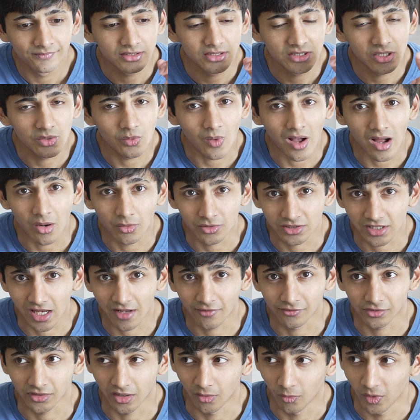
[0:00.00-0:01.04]
two hours
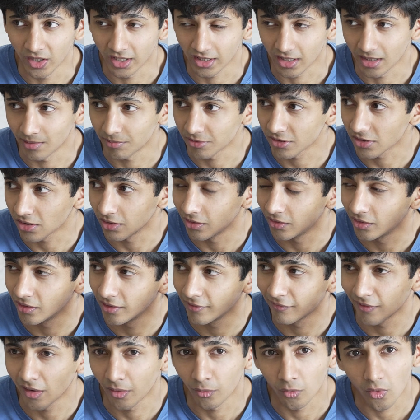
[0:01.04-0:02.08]
after I wake up. So
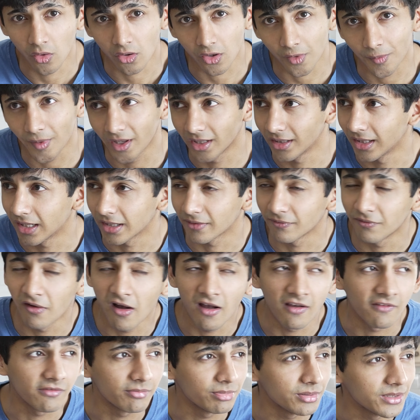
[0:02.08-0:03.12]
if I woke up at like
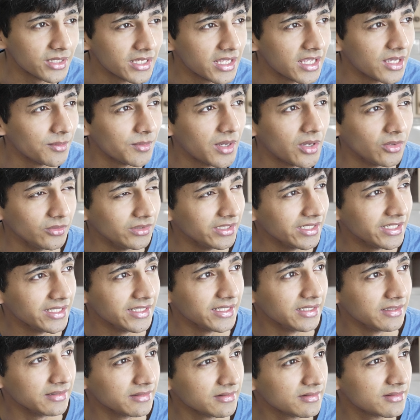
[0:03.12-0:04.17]
5 p.m., I would
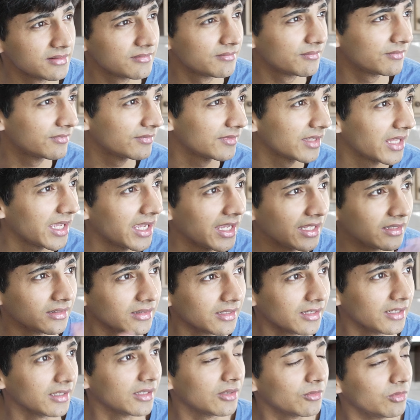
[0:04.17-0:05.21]
eat at
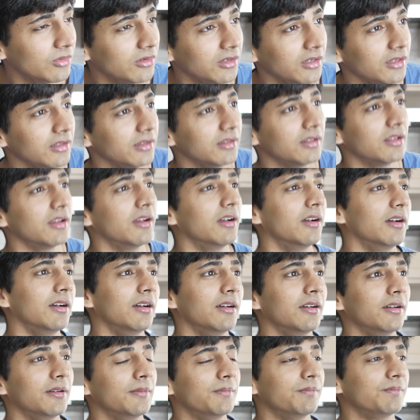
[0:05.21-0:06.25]
like what,
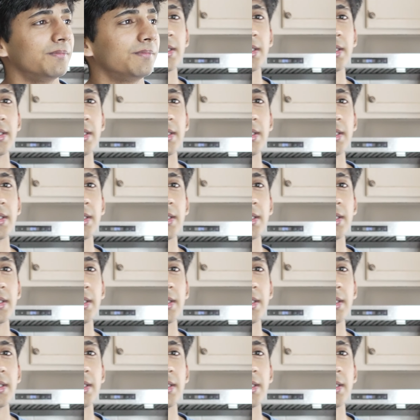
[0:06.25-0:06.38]
um,